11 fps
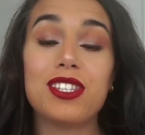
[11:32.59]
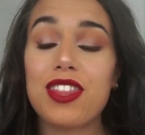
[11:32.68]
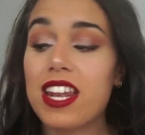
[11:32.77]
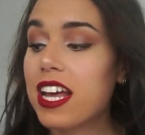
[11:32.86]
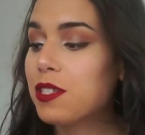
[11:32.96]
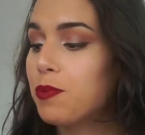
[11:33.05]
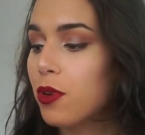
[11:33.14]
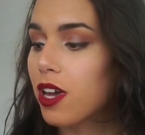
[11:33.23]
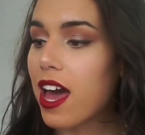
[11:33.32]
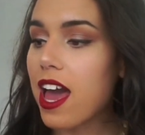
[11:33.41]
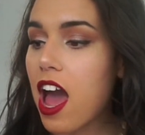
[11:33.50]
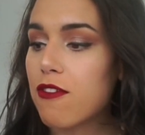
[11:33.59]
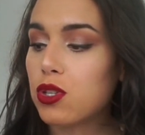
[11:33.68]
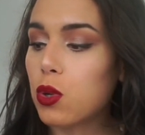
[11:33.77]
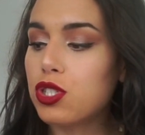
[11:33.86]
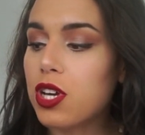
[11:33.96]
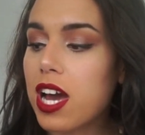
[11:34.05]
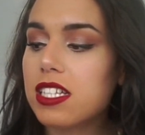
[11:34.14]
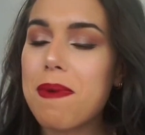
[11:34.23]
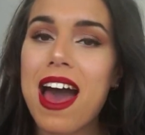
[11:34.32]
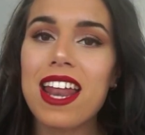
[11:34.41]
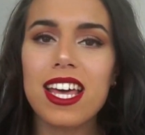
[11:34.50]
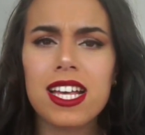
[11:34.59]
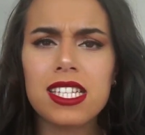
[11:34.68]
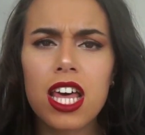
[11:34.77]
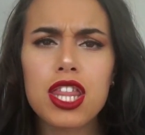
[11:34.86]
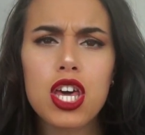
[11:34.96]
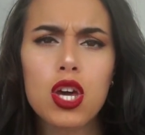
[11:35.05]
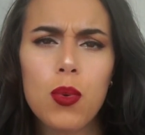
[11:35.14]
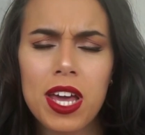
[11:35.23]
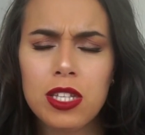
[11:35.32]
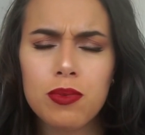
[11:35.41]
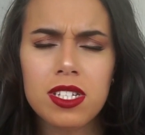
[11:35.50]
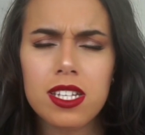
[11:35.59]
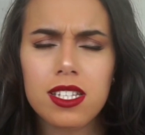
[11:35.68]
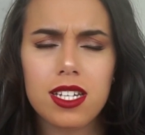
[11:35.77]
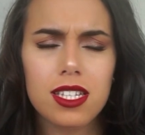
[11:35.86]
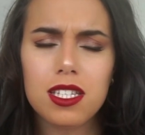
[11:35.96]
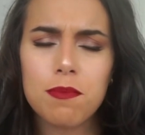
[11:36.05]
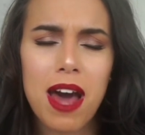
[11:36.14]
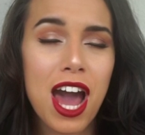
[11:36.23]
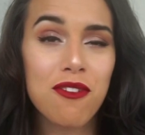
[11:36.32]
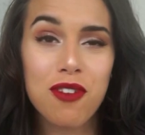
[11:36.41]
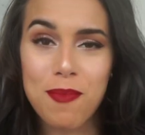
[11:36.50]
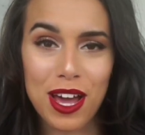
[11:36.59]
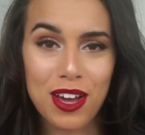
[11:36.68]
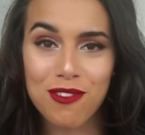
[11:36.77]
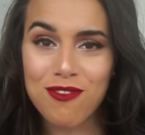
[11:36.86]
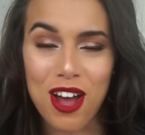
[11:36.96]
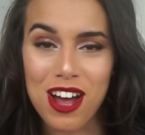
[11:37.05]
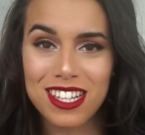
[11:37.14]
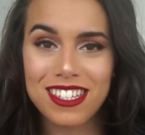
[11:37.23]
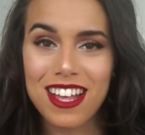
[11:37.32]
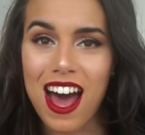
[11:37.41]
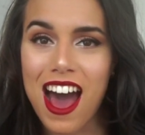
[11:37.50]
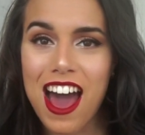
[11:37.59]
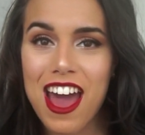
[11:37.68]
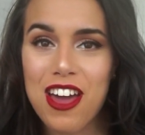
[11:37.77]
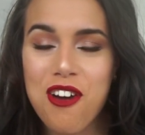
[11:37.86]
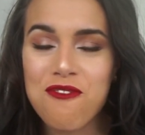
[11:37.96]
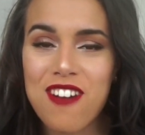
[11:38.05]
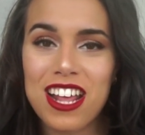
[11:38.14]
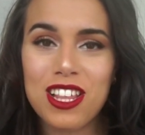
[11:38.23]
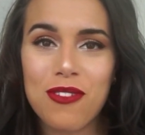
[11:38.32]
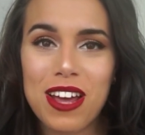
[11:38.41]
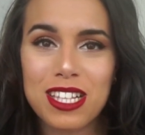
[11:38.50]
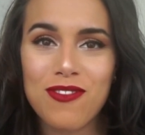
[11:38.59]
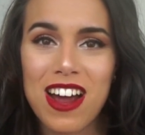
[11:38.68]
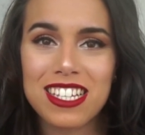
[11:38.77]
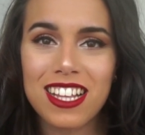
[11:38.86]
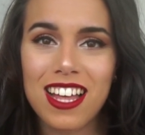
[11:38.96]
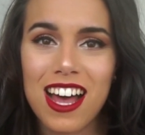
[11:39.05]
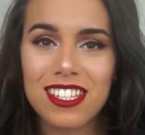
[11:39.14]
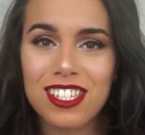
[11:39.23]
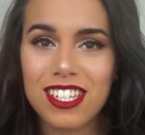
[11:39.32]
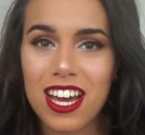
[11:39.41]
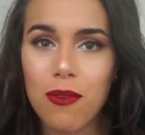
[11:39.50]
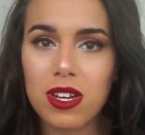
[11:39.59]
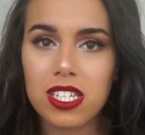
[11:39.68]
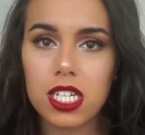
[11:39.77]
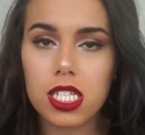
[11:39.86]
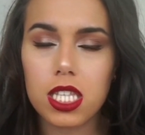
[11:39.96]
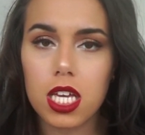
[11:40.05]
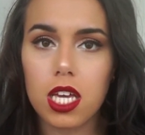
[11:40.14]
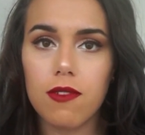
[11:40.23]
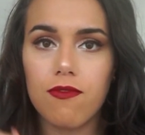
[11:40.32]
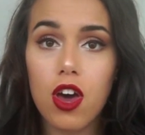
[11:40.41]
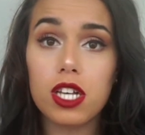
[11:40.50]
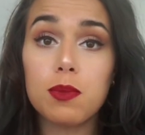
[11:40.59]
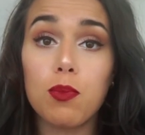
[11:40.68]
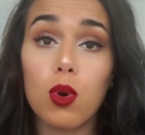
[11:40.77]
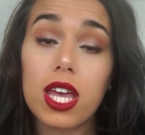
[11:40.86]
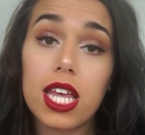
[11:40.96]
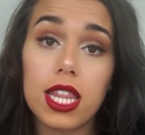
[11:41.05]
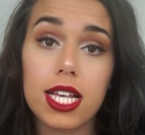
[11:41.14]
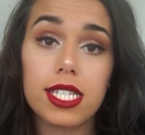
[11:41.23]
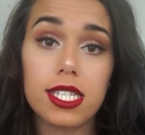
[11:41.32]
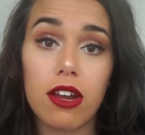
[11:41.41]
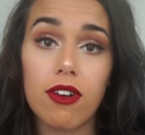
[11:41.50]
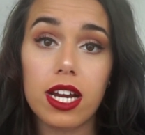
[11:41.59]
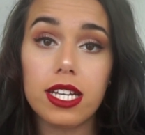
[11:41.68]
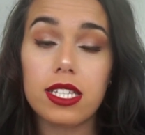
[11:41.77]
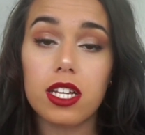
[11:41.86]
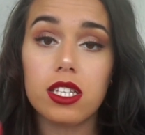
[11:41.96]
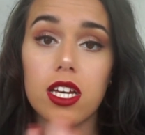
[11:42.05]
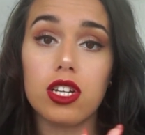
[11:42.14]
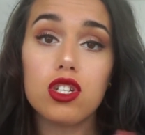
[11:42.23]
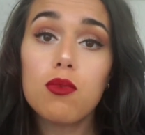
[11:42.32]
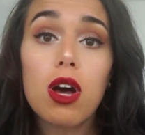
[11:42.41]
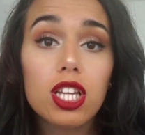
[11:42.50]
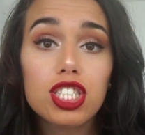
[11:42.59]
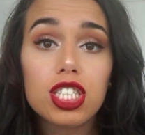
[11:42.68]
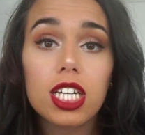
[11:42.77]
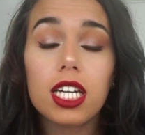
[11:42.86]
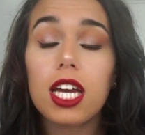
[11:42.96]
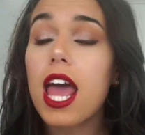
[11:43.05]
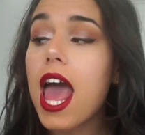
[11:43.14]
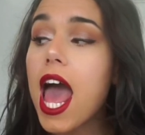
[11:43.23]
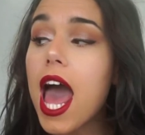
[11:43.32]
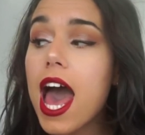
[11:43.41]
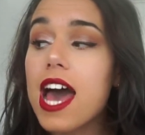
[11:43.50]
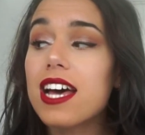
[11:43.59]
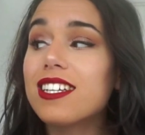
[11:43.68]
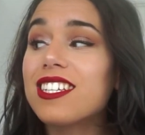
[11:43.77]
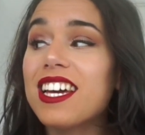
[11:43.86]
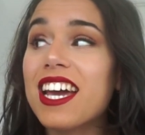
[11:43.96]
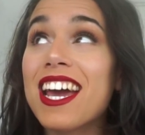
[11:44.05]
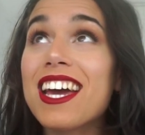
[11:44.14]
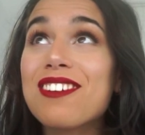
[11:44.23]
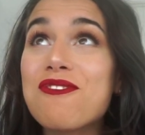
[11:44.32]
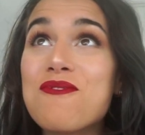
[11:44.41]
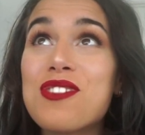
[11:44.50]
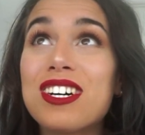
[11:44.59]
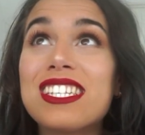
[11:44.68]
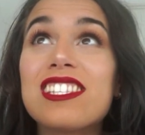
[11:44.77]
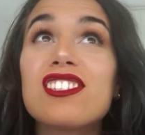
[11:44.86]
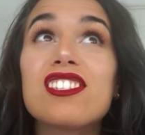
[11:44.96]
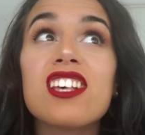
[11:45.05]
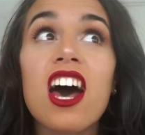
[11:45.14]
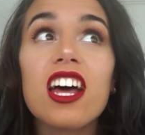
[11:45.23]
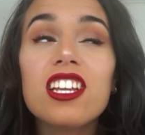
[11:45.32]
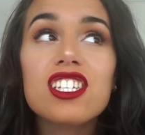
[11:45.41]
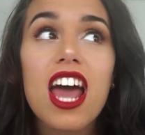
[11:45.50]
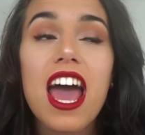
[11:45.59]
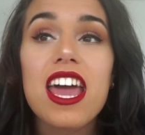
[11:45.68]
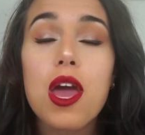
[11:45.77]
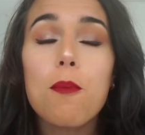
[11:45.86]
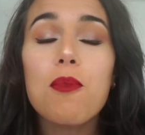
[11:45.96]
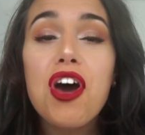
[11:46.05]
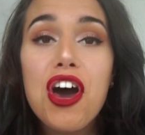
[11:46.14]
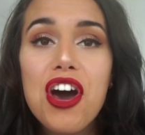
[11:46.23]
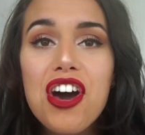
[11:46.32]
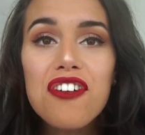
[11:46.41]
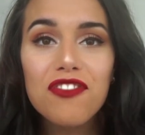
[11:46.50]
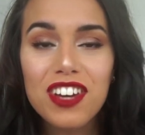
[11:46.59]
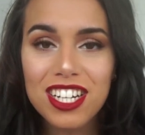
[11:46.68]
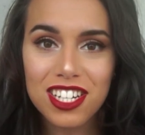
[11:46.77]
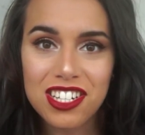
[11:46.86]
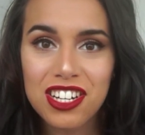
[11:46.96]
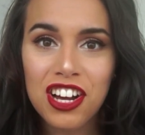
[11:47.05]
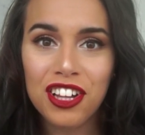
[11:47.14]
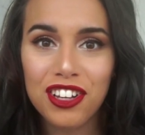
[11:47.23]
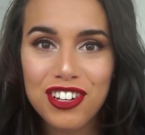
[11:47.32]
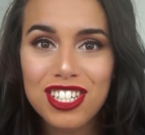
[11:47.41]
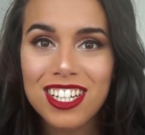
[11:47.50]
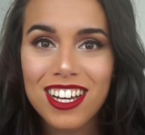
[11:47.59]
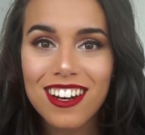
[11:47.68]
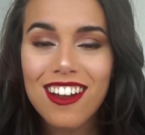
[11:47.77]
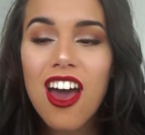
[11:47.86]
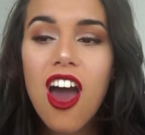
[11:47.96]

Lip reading: so the next book I have to talk to you guys about is The Queen's Resistance by Rebecca Russ. I read The Queen's Rising last year, which is the first book in this series. It's a duology, and it was such a perfect conclusion.